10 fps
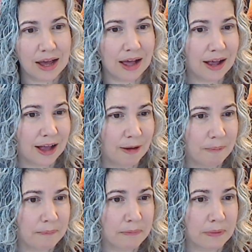
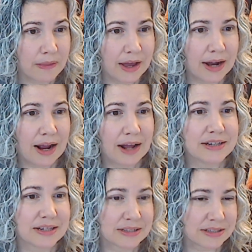And
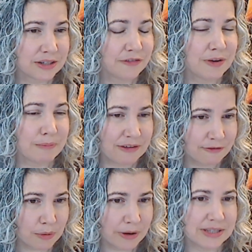does it still fit my
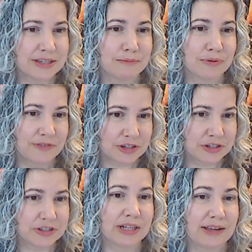voice and
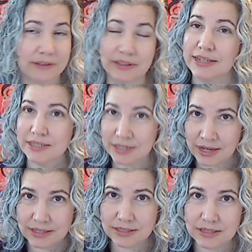proficiency level? Yes, it
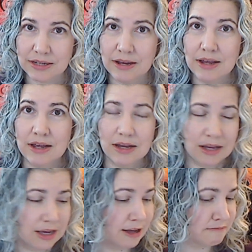does.
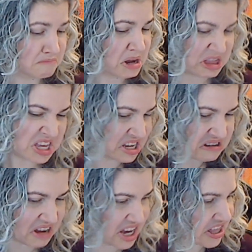I
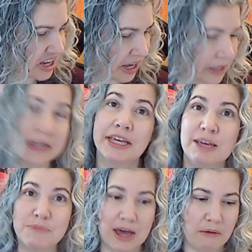think I can
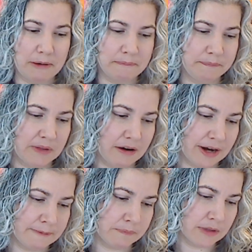keep that one. All
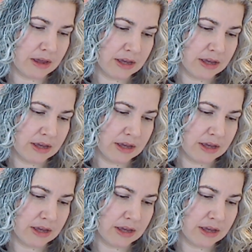right.